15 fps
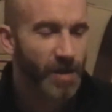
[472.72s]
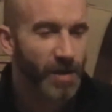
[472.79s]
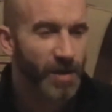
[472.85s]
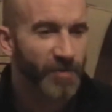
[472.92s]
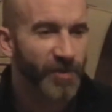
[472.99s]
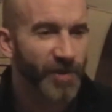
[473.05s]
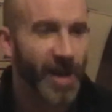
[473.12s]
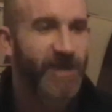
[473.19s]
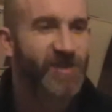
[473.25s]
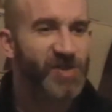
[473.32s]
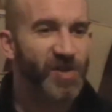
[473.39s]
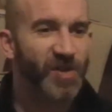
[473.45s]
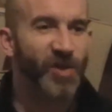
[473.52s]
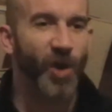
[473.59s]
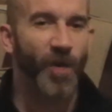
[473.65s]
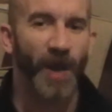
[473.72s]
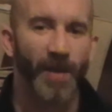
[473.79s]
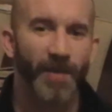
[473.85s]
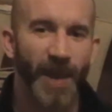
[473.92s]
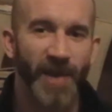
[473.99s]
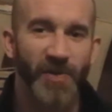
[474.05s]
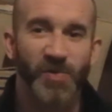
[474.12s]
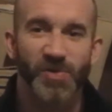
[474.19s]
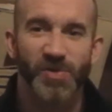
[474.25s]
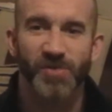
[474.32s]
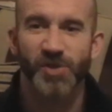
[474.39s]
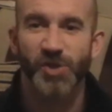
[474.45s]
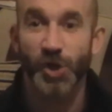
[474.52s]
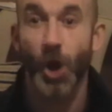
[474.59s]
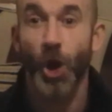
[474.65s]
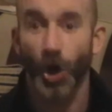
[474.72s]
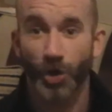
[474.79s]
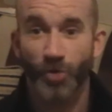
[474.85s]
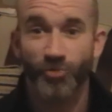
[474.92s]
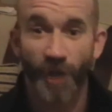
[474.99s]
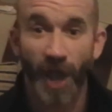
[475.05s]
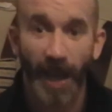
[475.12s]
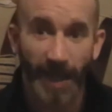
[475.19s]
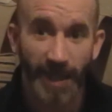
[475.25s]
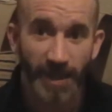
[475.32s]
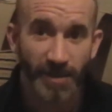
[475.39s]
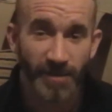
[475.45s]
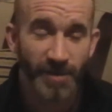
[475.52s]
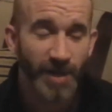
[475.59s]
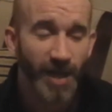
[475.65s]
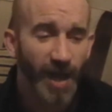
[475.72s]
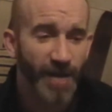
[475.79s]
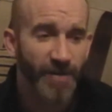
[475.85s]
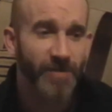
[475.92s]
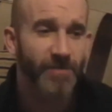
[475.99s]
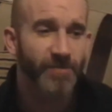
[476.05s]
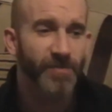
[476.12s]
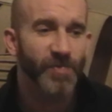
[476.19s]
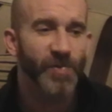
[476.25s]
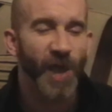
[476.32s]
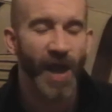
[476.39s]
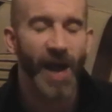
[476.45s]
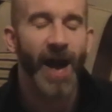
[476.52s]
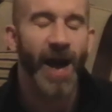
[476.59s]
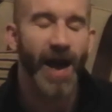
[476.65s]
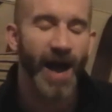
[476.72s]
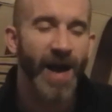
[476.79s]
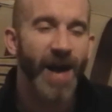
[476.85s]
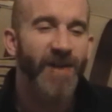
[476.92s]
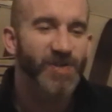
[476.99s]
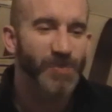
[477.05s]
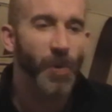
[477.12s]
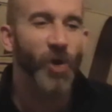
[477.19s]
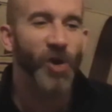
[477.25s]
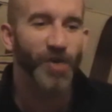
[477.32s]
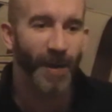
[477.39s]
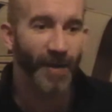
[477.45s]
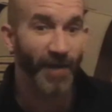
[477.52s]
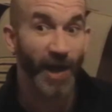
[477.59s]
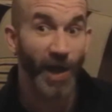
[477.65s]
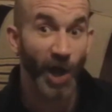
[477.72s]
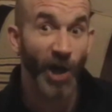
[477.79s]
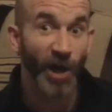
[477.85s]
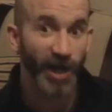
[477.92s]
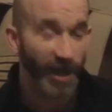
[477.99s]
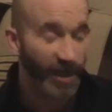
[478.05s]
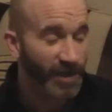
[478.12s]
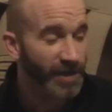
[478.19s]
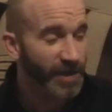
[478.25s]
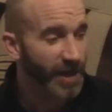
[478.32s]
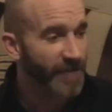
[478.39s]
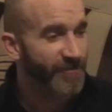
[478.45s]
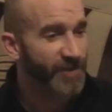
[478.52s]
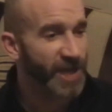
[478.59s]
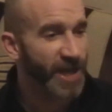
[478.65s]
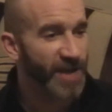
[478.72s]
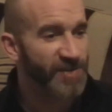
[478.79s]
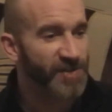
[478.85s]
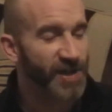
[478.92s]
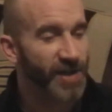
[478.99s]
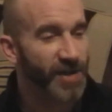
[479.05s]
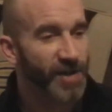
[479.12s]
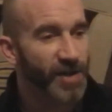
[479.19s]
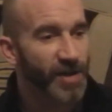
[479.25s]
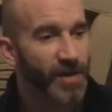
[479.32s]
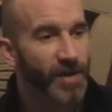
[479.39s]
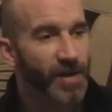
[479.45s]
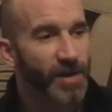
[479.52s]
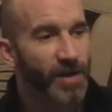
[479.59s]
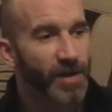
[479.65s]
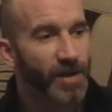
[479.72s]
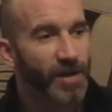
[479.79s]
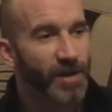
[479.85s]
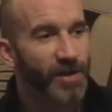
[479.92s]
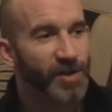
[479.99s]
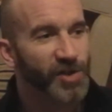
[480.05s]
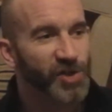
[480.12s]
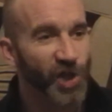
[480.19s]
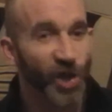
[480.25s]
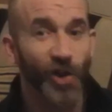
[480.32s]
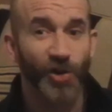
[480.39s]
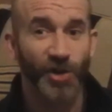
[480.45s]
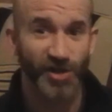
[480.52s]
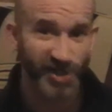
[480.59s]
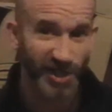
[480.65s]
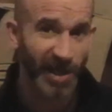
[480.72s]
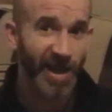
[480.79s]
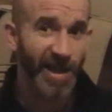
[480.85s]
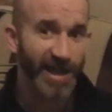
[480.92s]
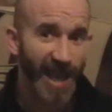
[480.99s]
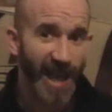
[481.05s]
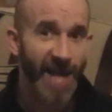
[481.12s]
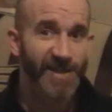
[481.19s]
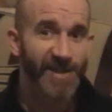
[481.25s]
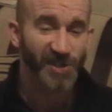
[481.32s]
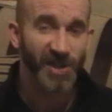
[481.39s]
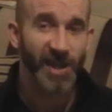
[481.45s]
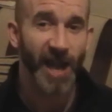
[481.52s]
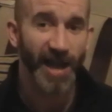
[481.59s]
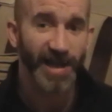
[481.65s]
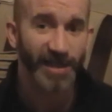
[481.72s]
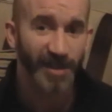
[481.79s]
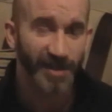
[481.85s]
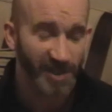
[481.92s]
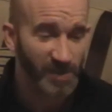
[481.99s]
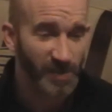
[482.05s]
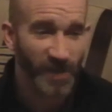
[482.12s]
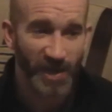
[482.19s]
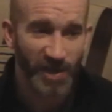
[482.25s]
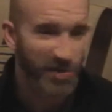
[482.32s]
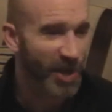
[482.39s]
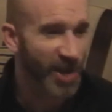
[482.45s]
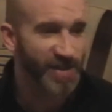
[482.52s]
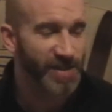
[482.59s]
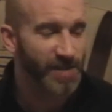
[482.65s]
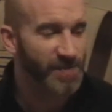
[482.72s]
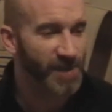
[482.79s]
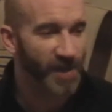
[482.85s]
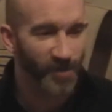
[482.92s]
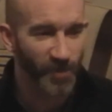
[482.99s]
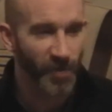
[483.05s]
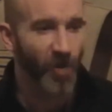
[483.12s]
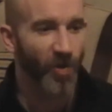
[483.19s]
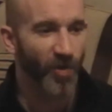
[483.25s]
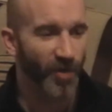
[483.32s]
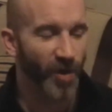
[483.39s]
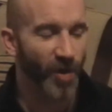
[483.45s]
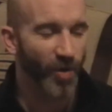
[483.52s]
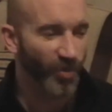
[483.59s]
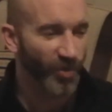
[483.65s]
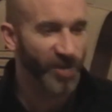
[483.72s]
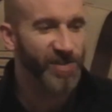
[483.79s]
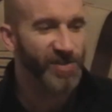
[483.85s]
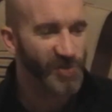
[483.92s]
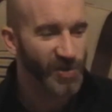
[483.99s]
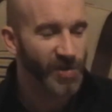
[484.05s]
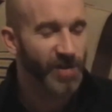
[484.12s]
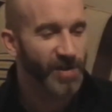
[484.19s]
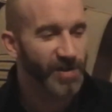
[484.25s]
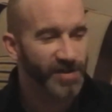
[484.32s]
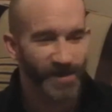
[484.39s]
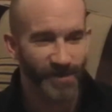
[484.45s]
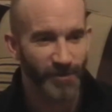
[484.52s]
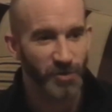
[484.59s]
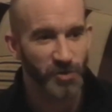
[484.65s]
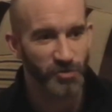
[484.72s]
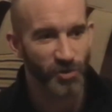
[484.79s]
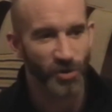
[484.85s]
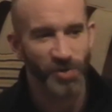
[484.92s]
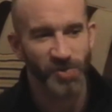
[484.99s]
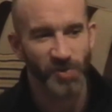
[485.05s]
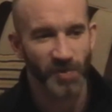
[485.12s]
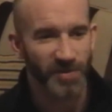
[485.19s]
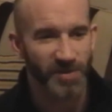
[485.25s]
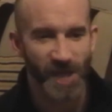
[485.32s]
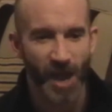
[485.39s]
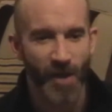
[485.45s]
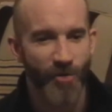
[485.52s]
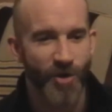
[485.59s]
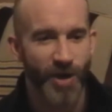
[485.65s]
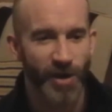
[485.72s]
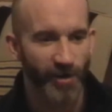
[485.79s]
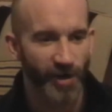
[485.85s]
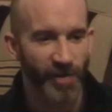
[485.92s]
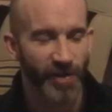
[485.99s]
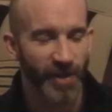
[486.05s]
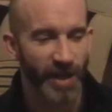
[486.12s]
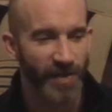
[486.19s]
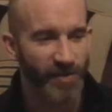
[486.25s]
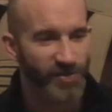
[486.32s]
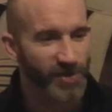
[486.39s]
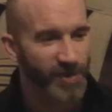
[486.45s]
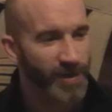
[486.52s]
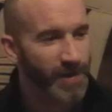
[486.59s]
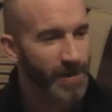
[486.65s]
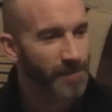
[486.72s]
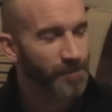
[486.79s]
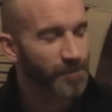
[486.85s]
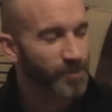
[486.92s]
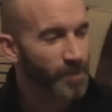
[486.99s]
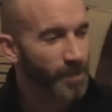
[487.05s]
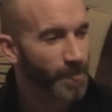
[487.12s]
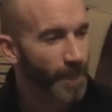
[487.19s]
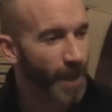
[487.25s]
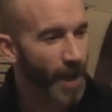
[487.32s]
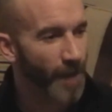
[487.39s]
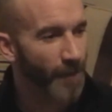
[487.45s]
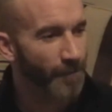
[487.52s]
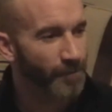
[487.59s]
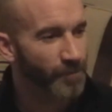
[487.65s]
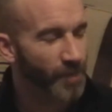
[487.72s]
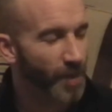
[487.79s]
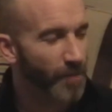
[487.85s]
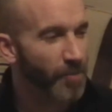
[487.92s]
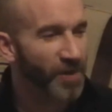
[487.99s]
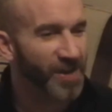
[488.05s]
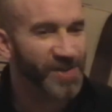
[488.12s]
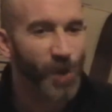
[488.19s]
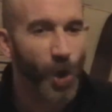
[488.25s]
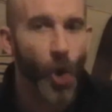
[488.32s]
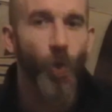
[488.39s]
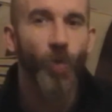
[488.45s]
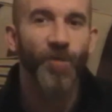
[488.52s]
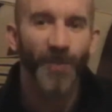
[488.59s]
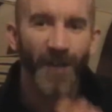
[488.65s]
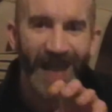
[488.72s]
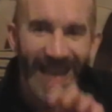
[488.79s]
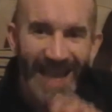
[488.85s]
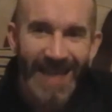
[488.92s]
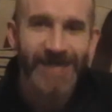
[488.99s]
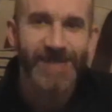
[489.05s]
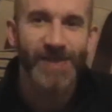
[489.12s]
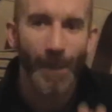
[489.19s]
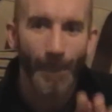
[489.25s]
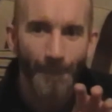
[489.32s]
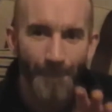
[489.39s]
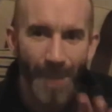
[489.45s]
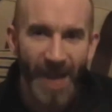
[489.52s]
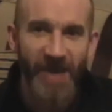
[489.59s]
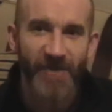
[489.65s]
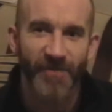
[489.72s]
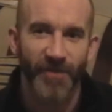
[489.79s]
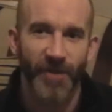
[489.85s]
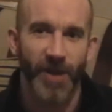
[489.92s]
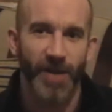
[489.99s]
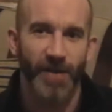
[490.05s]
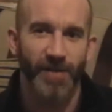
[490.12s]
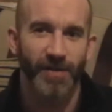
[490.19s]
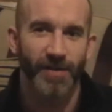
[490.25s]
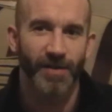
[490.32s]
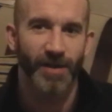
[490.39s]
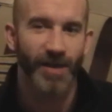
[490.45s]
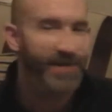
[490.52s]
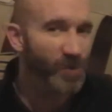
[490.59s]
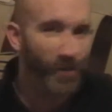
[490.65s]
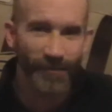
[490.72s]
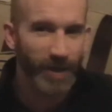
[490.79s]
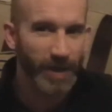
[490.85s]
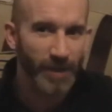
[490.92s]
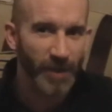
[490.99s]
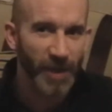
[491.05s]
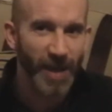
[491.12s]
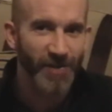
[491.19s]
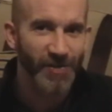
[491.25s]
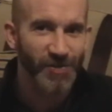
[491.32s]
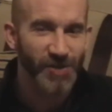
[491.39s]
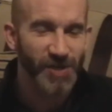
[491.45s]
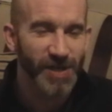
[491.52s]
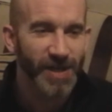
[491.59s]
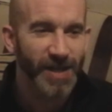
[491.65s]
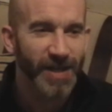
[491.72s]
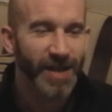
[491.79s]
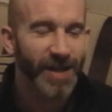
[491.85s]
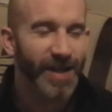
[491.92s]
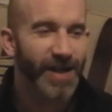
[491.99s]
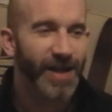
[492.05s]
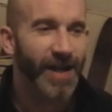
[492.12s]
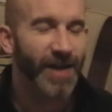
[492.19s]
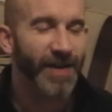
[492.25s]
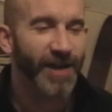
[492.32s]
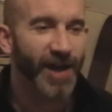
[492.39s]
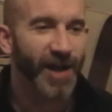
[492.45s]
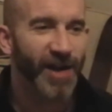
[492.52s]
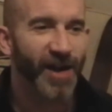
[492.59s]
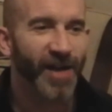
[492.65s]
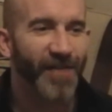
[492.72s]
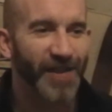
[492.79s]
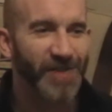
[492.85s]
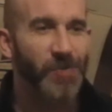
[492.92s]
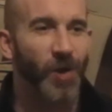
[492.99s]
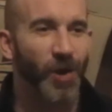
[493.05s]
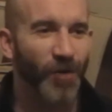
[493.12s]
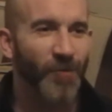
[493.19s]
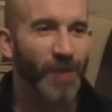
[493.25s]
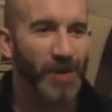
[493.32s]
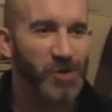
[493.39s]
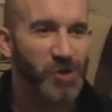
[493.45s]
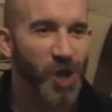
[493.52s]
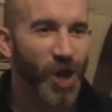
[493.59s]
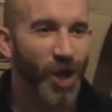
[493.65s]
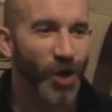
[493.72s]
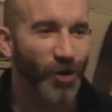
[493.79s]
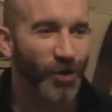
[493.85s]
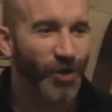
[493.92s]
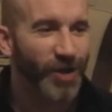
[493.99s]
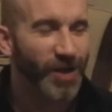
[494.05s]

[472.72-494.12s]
The next comment I made was Sherlock's reality. And yeah, I spoke about that earlier in regards that Sherlock is clearly high kite, and he's been injecting himself with all these different drugs, whether it's heroin or anything else. But it's all for his benefit. It's not for anybody else. And that's what I love about Sherlock.